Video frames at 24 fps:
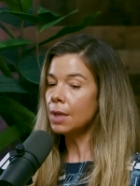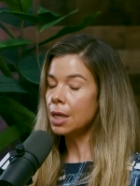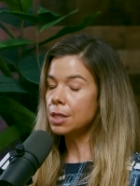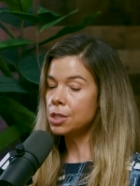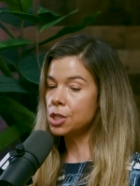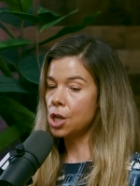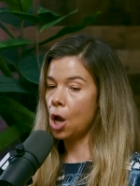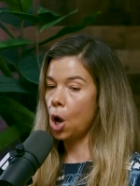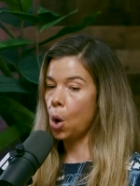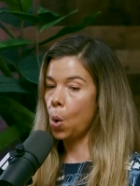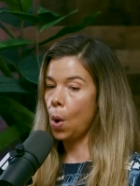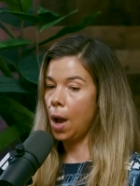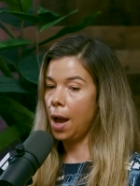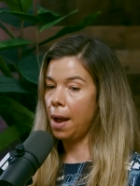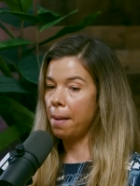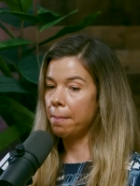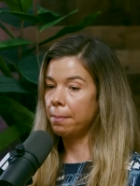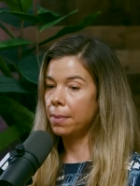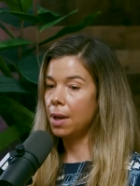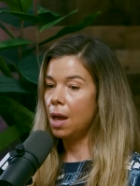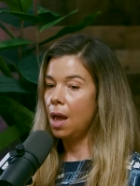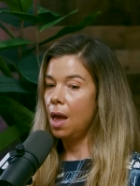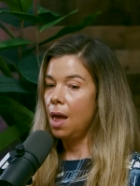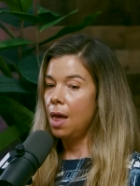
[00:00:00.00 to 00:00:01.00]
So
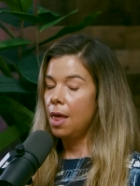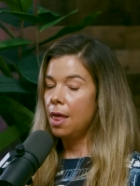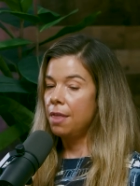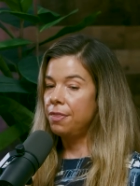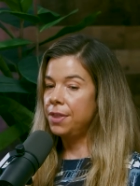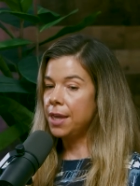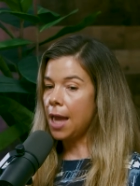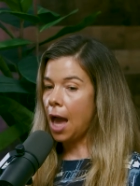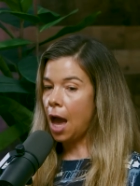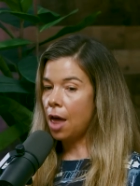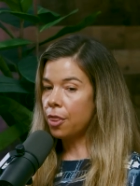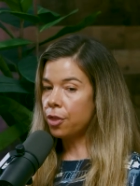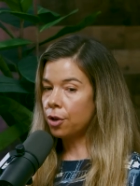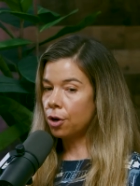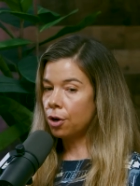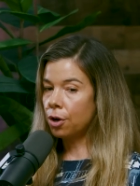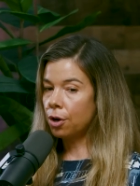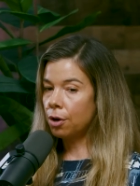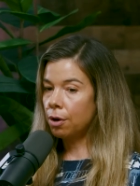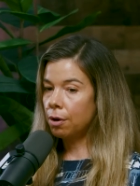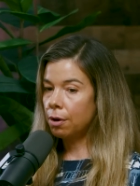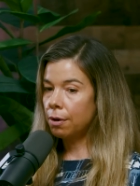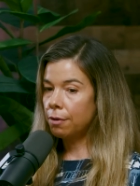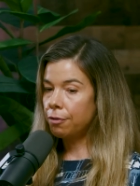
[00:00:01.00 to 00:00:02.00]
um, the
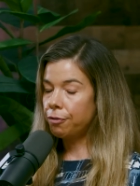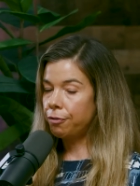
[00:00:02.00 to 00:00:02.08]
other